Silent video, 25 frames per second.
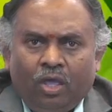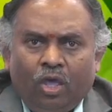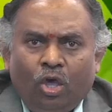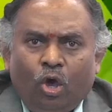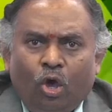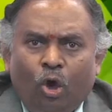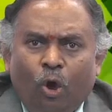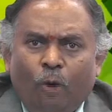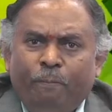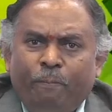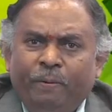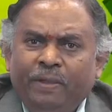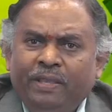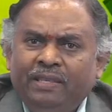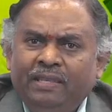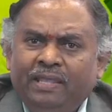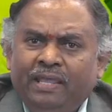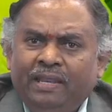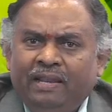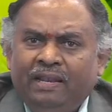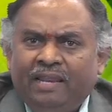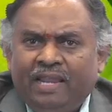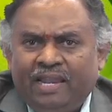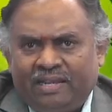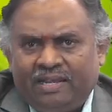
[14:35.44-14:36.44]

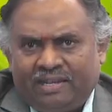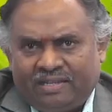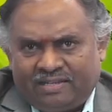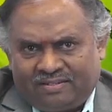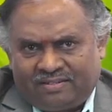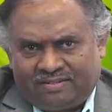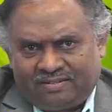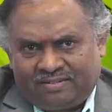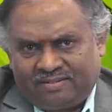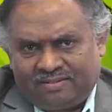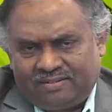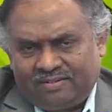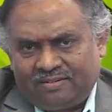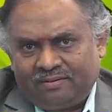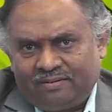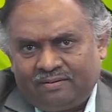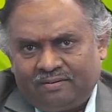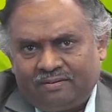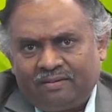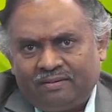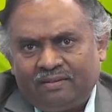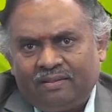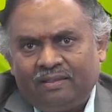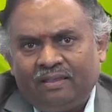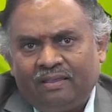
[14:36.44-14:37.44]
Opinion leaders
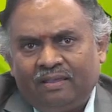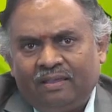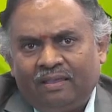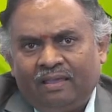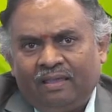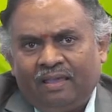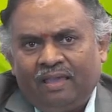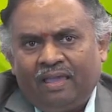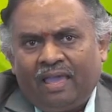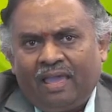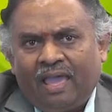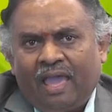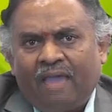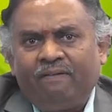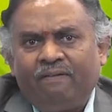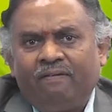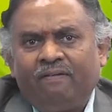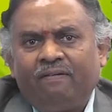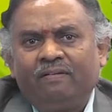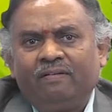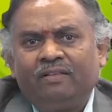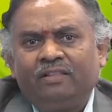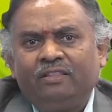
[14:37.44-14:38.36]
have